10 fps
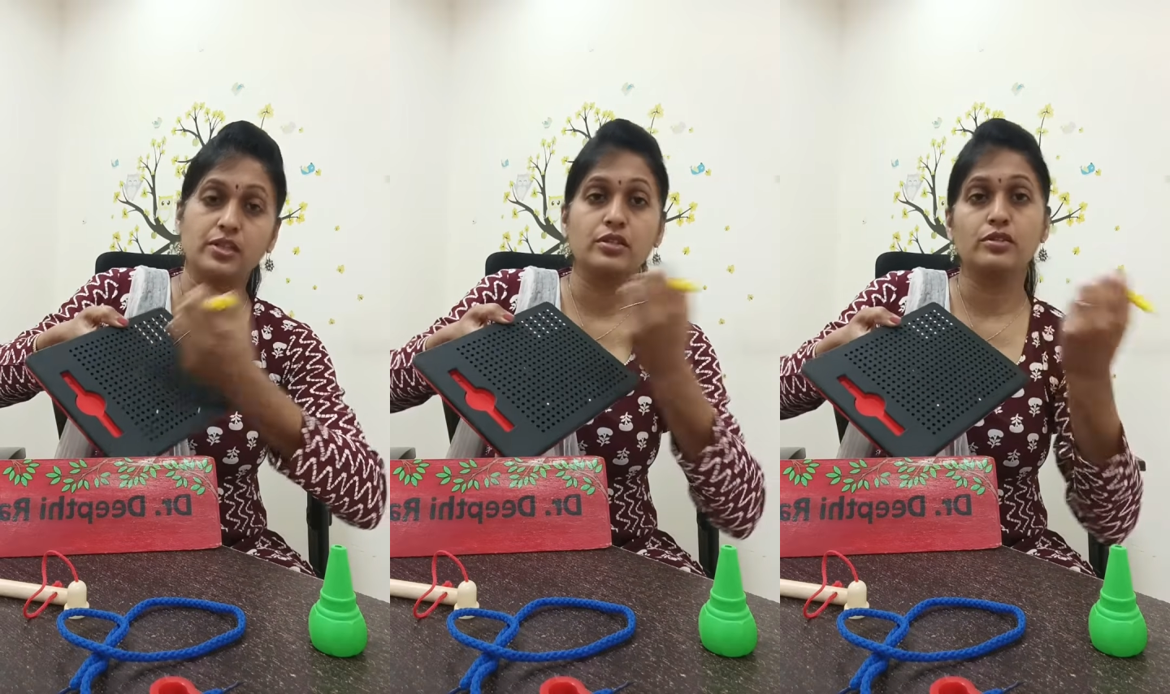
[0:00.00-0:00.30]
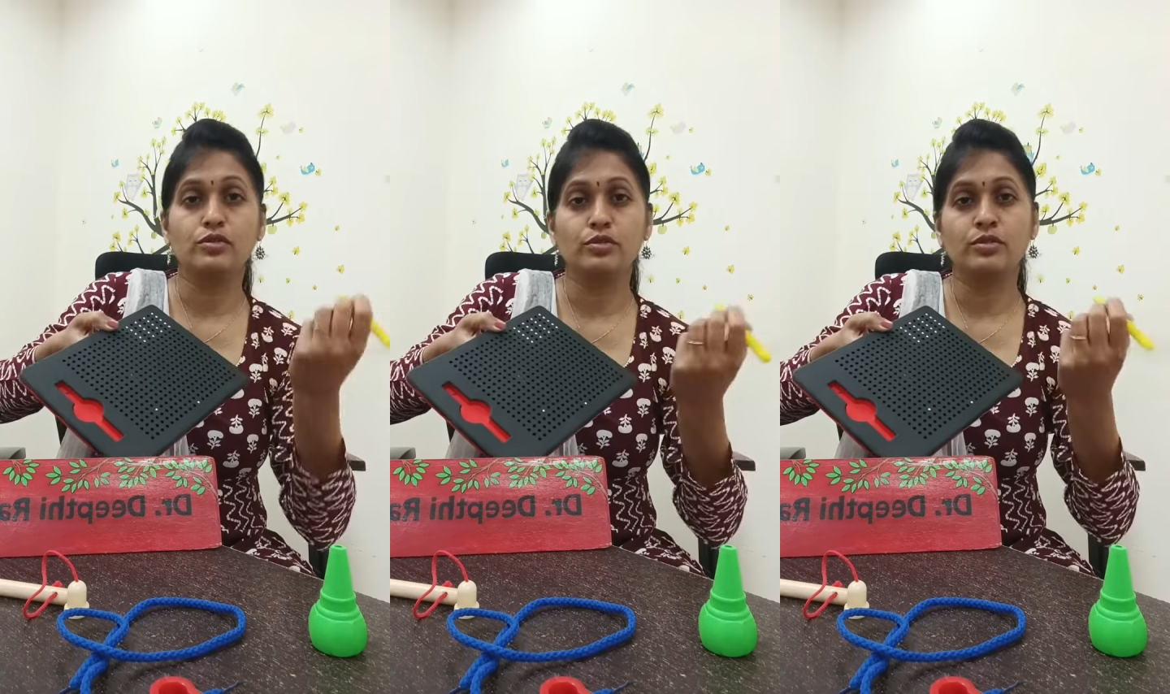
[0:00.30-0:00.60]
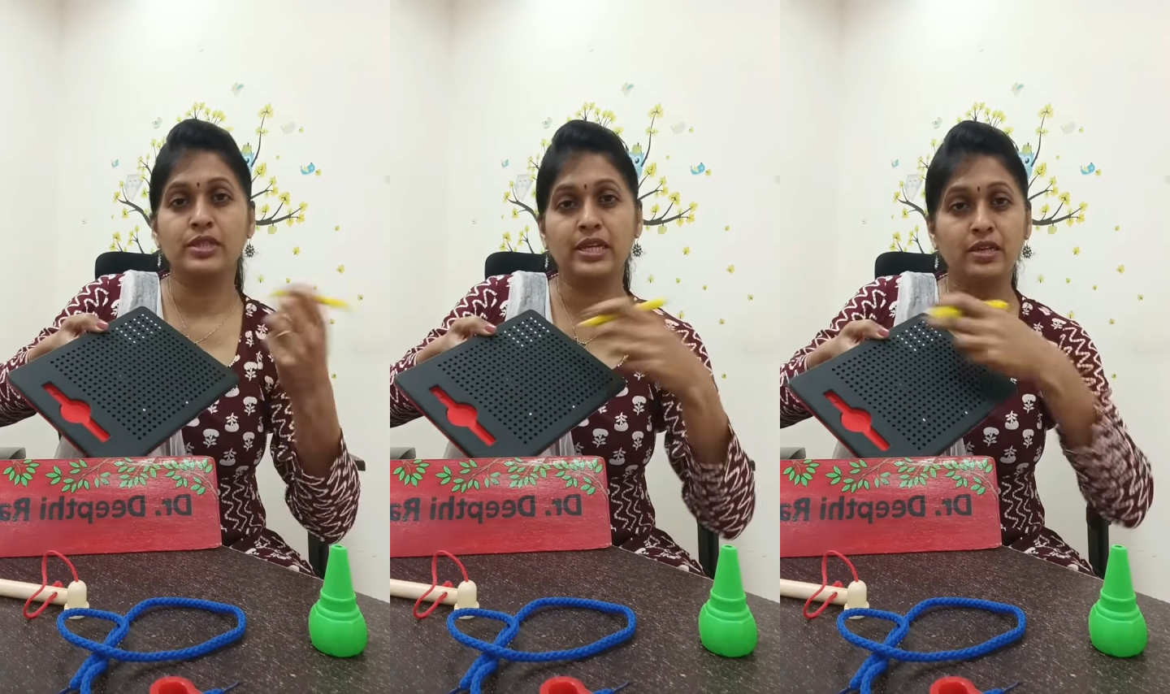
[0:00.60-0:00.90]
So
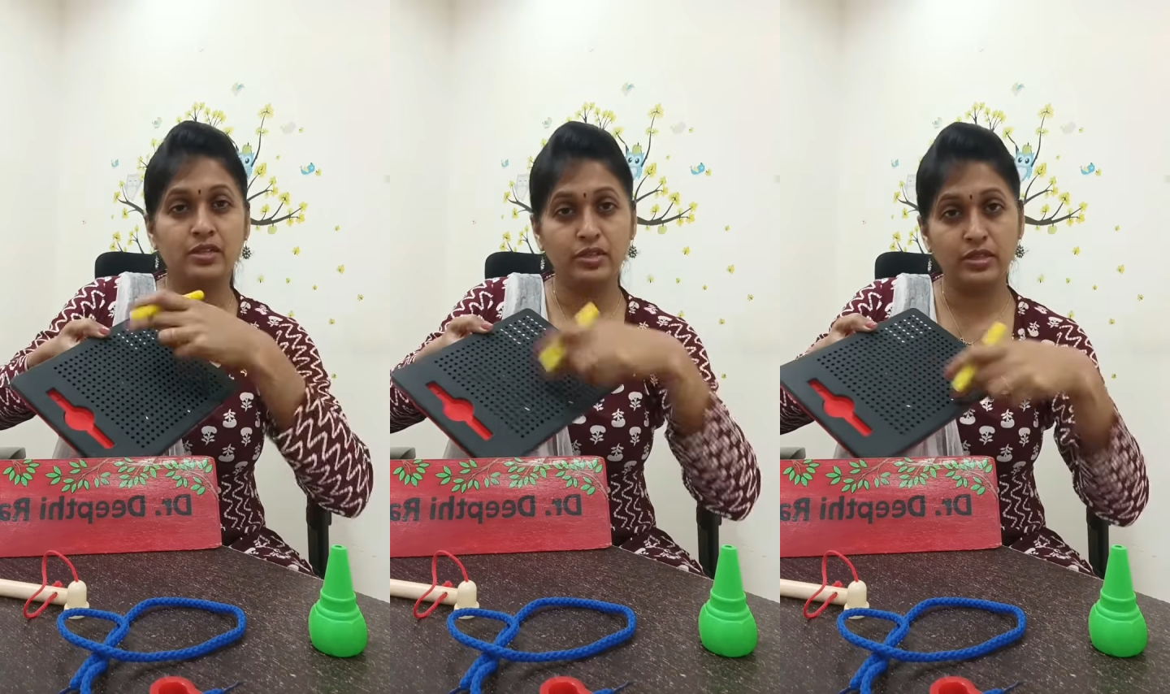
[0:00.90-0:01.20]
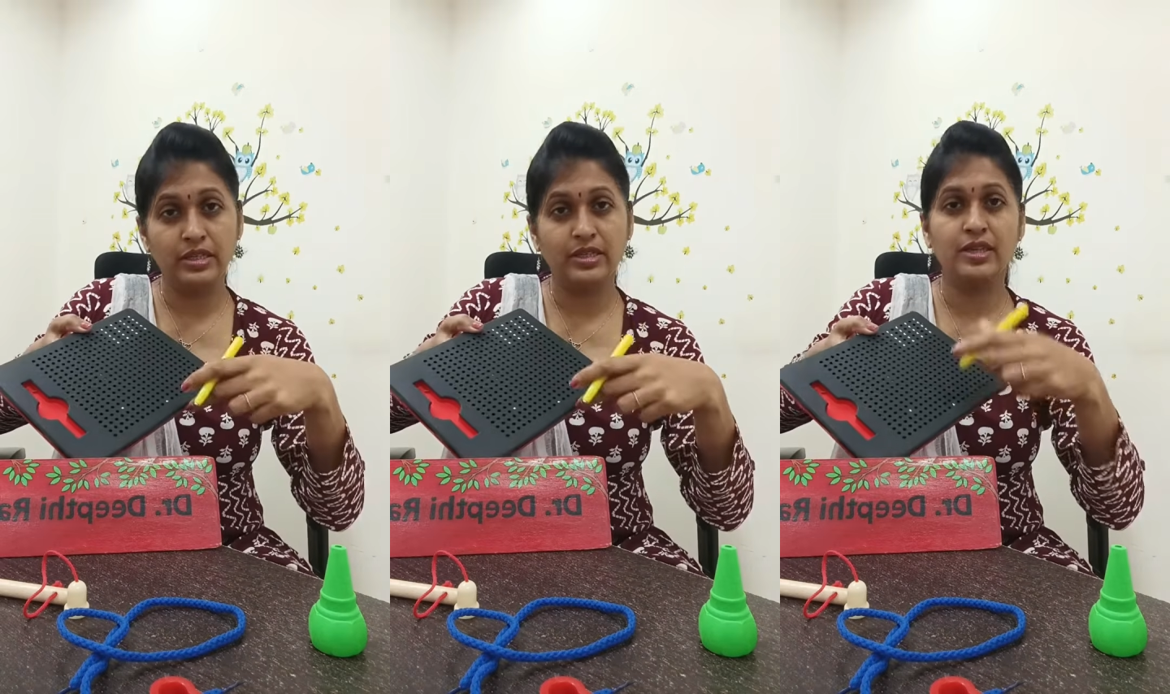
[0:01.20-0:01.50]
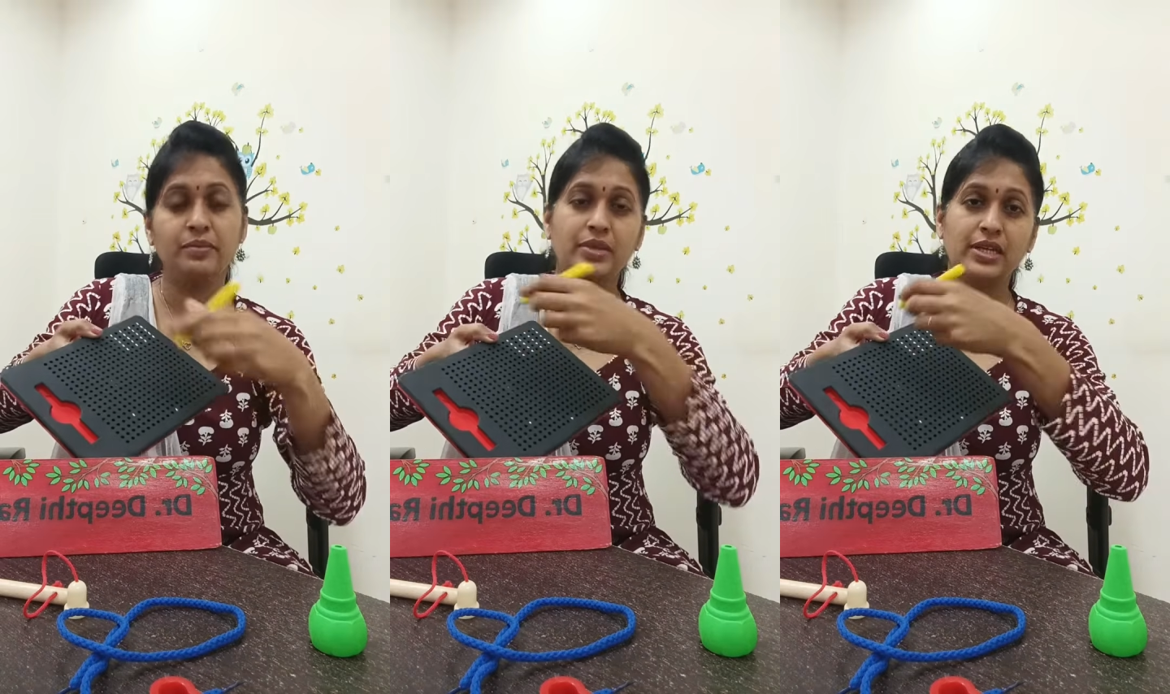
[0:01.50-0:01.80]
they learn the
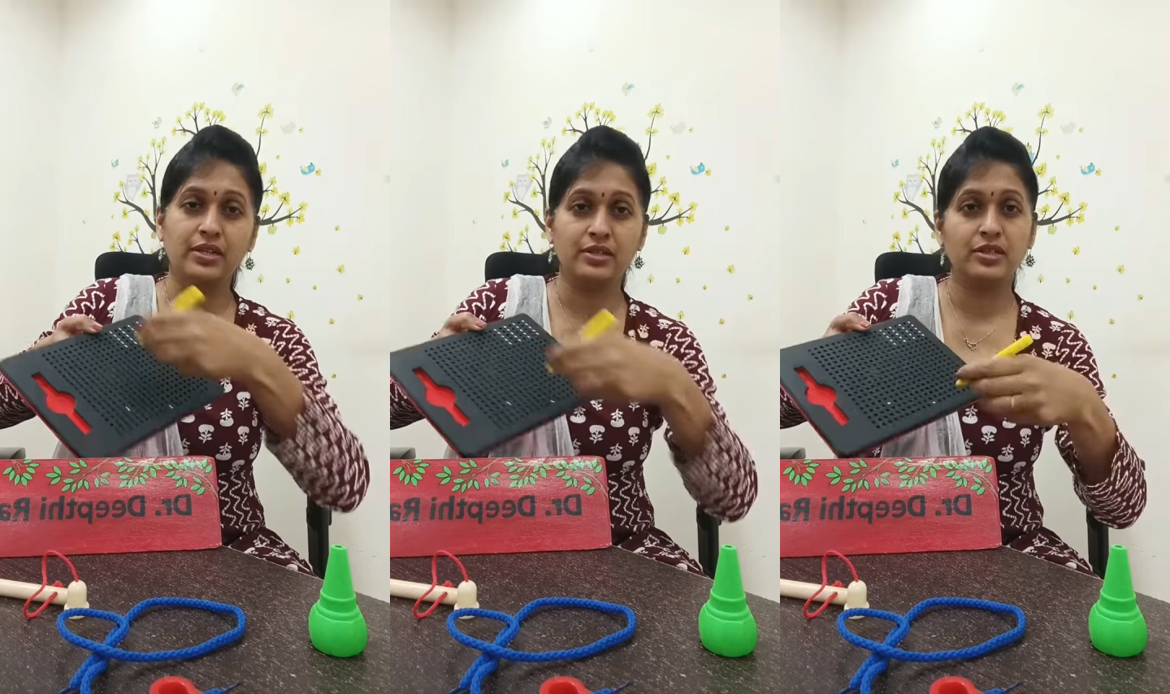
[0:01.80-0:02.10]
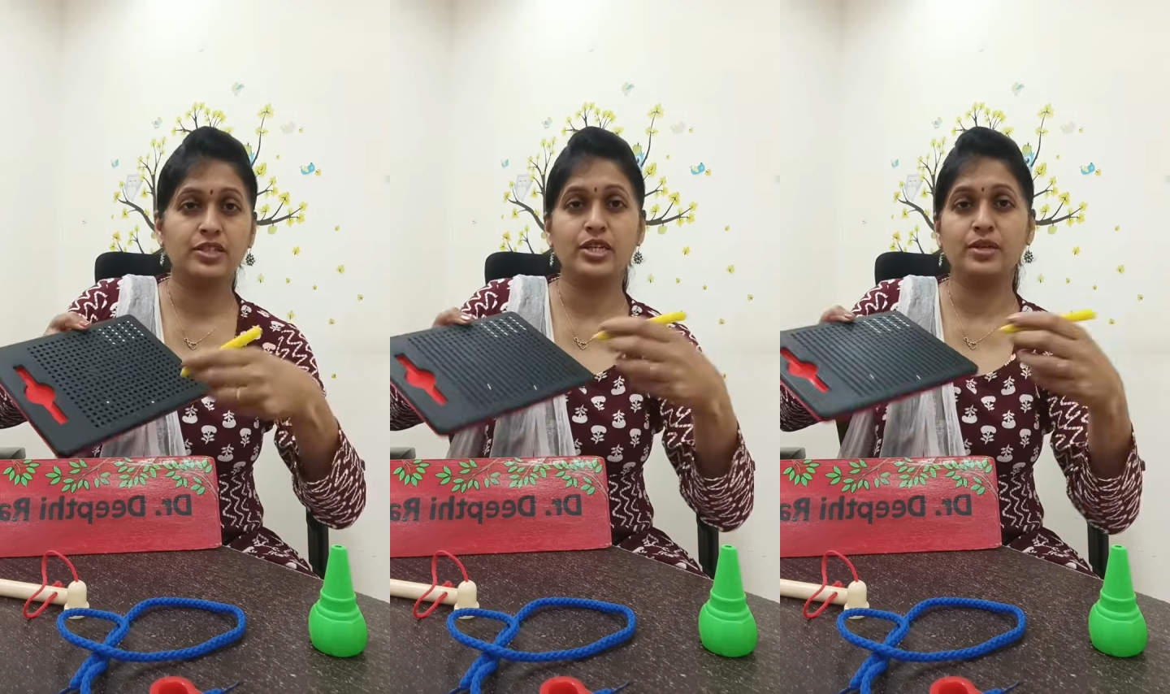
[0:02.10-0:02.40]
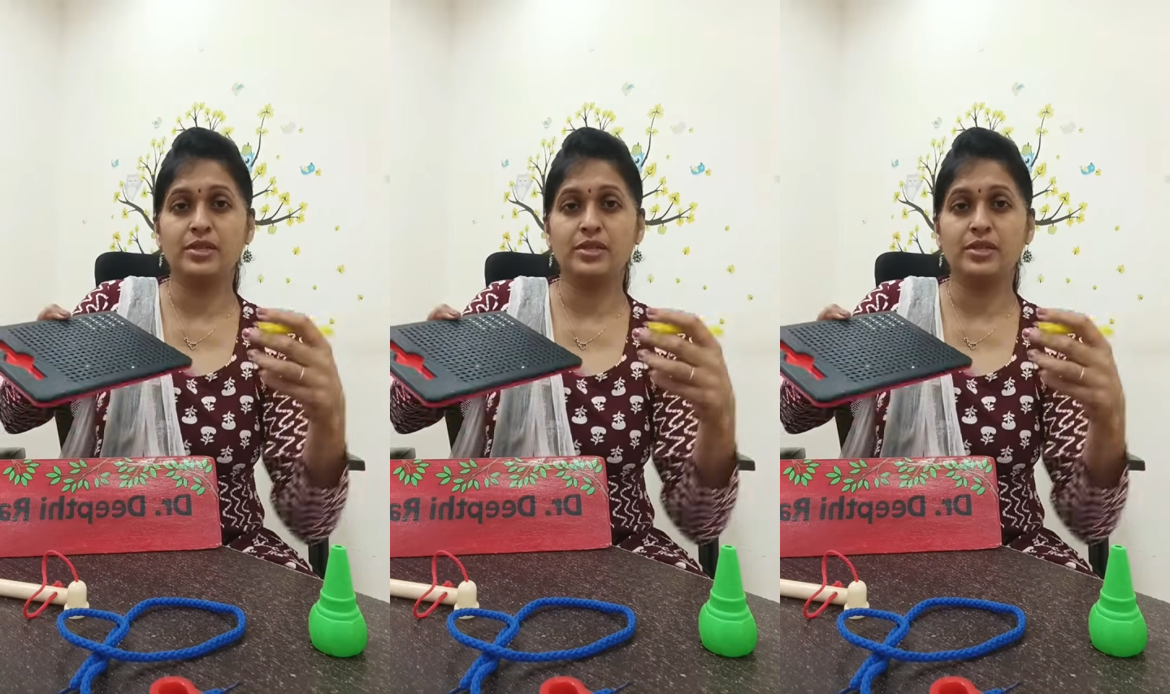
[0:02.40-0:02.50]
grip, they learn the shapes,